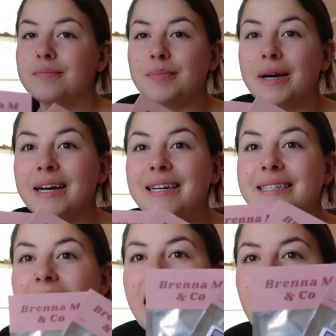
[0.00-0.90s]
But
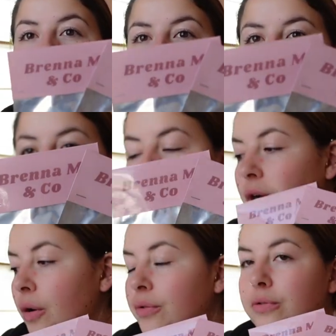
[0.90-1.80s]
now I'm just going to
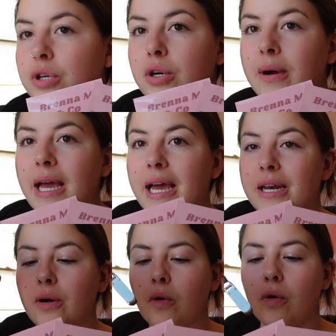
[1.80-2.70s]
go through
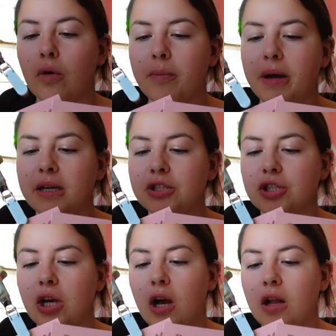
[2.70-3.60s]
and hole
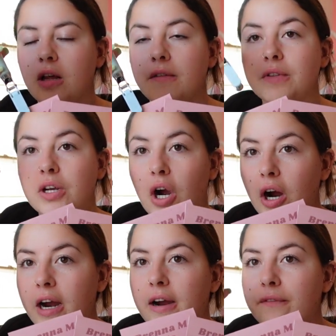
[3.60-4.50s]
punch all of the
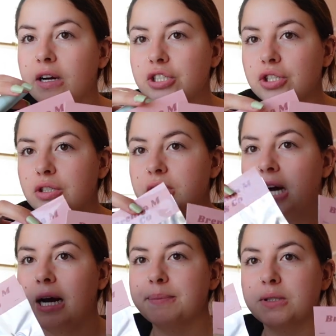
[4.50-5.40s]
car air freshener
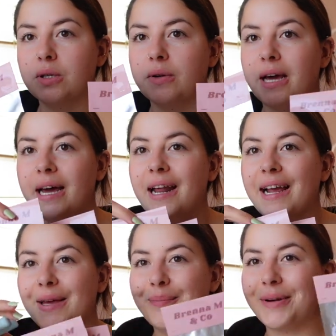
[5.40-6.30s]
tops so that
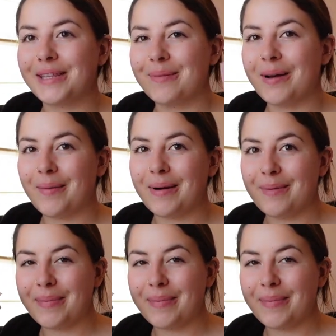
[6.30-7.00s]
I can put them on my